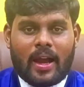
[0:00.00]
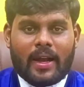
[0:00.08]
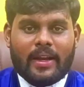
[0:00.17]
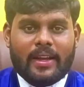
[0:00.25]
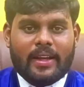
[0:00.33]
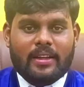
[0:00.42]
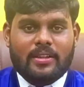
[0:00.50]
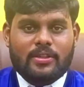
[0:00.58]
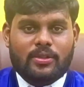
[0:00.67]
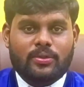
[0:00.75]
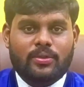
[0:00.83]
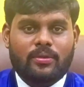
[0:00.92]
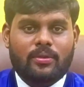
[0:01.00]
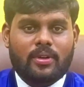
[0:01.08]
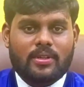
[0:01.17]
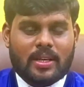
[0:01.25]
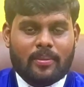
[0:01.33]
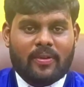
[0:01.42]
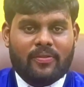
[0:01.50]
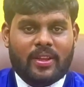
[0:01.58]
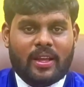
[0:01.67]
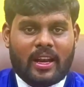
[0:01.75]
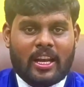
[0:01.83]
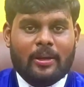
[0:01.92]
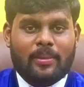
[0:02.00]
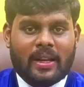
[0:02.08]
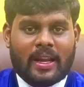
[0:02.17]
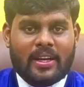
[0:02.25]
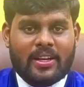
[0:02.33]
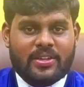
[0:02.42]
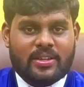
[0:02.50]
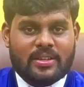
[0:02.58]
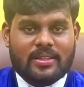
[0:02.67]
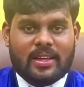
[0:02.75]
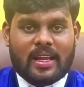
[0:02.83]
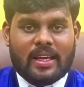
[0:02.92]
and nearest to some of the reliable conditions